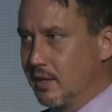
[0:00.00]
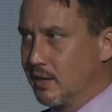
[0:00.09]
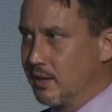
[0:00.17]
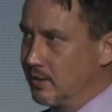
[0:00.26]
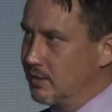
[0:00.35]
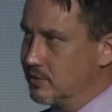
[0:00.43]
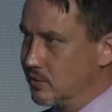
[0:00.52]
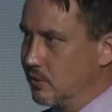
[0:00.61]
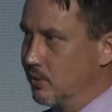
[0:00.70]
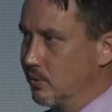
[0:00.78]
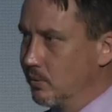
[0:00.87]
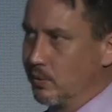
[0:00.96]
And
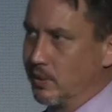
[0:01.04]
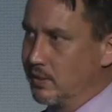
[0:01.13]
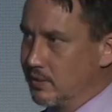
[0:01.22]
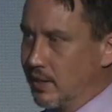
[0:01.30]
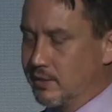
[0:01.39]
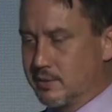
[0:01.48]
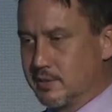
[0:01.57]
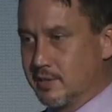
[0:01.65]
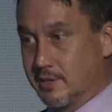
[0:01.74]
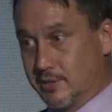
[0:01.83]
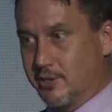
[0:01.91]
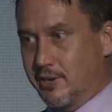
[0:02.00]
so we actually
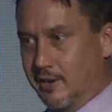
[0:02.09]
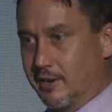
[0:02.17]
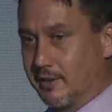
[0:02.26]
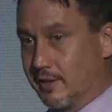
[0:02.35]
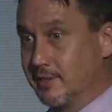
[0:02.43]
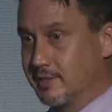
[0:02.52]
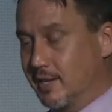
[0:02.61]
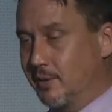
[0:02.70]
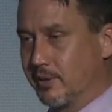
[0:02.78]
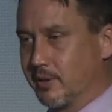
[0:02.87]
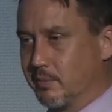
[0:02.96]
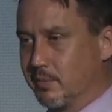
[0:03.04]
said, sure, let's settle
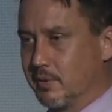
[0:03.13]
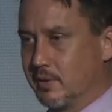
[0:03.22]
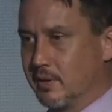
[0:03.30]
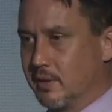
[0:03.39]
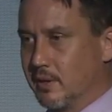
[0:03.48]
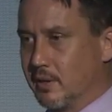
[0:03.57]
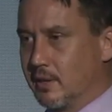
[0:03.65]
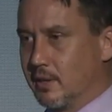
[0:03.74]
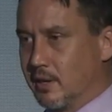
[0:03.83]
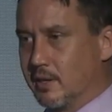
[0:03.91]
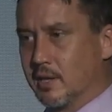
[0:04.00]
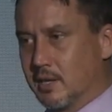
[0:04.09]
with him.
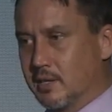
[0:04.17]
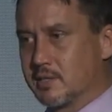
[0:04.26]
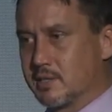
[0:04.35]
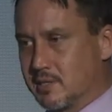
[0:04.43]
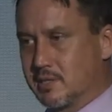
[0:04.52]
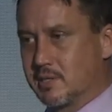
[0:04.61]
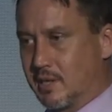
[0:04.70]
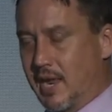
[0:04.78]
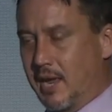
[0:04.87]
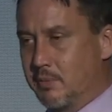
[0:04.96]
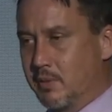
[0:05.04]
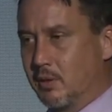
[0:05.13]
And then let's
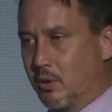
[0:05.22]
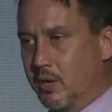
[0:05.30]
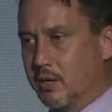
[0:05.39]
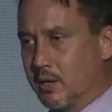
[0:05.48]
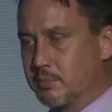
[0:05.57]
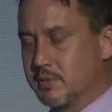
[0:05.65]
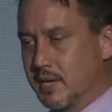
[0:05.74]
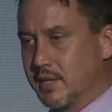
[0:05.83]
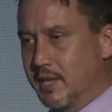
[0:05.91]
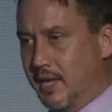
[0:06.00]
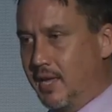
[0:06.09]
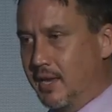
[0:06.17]
slam the lawyer upside
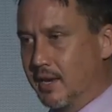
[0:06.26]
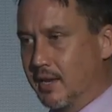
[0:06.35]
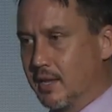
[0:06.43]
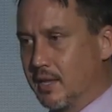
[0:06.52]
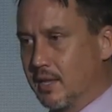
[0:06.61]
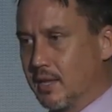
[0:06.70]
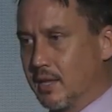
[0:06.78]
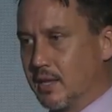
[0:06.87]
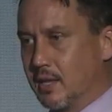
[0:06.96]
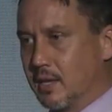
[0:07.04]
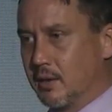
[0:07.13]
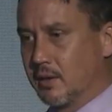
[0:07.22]
the head.
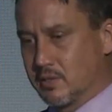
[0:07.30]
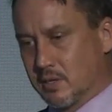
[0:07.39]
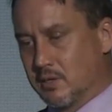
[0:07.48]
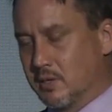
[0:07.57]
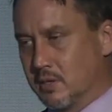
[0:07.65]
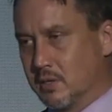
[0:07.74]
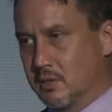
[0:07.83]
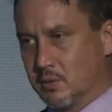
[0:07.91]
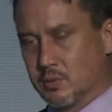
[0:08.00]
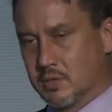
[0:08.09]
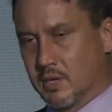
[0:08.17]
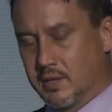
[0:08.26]
Because it
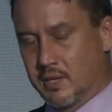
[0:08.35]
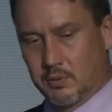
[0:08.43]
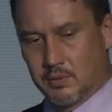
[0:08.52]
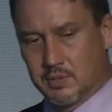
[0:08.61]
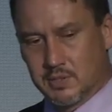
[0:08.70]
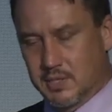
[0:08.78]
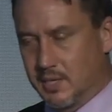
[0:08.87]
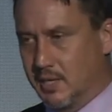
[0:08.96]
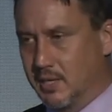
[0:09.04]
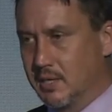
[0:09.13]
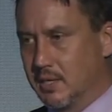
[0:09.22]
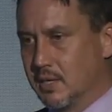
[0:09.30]
was, I think it was
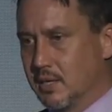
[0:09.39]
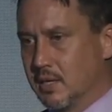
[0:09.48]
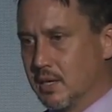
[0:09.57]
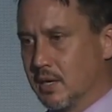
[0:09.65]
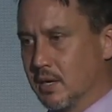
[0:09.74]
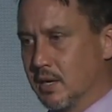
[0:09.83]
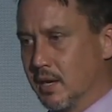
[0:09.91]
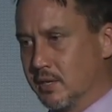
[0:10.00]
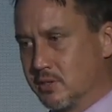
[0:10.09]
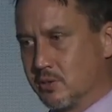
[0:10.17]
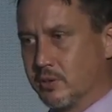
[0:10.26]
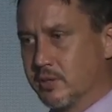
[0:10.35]
Citi, had
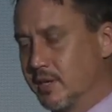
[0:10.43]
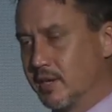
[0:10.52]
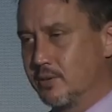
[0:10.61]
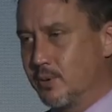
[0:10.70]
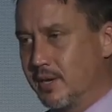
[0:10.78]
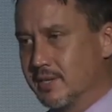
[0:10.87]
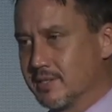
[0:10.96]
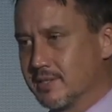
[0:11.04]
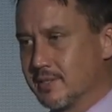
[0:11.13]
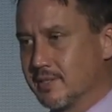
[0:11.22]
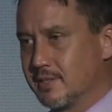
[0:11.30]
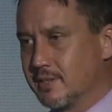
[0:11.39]
sold the debt twice.